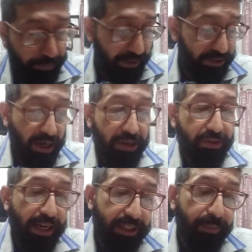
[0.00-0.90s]
please start
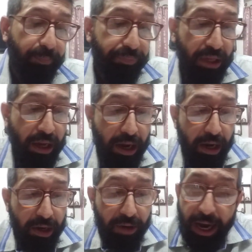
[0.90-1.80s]
writing.
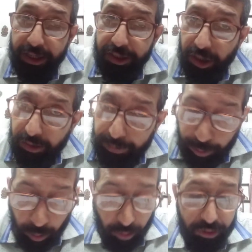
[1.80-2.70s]
Write a
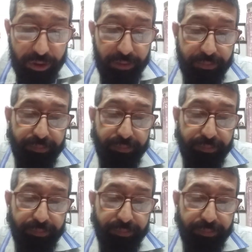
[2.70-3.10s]
report